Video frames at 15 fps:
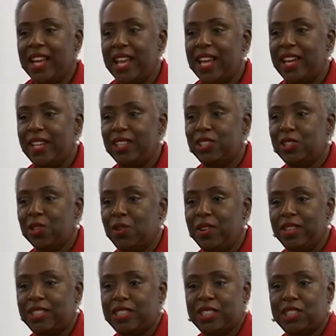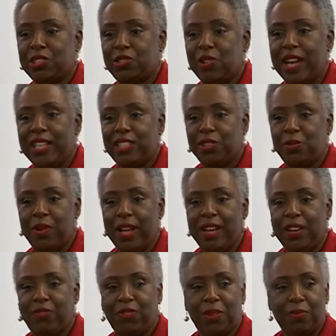Eddie George is
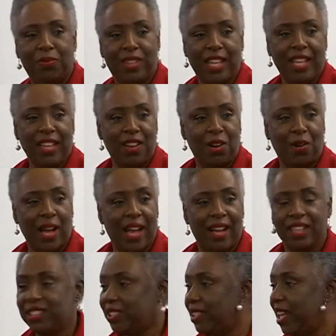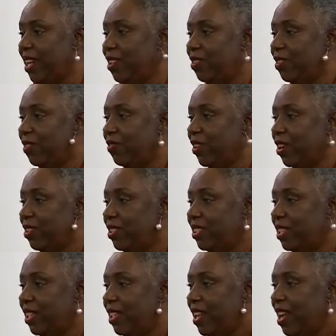graduating from the Ohio State
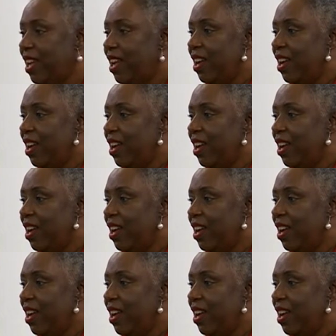University